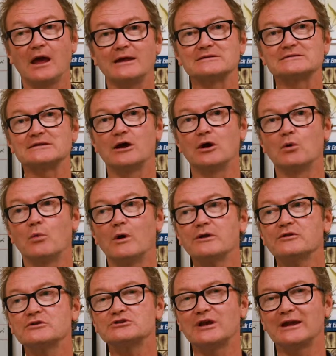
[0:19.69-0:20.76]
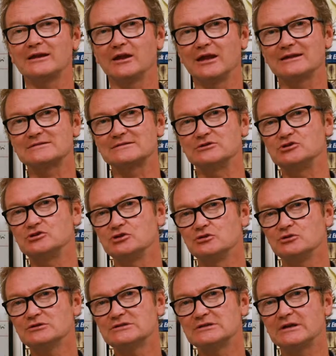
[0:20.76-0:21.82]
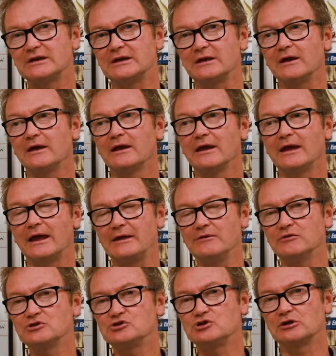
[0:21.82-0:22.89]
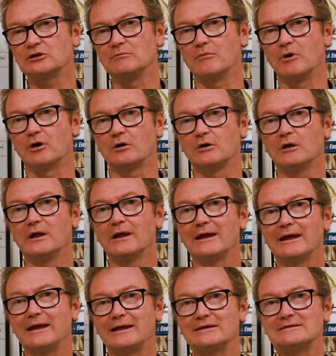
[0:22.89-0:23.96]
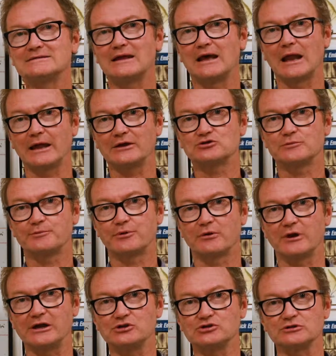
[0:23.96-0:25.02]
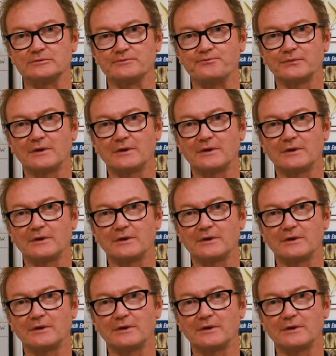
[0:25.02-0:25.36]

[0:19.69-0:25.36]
And so one of the techniques that's used here in the chicken model is electroporation.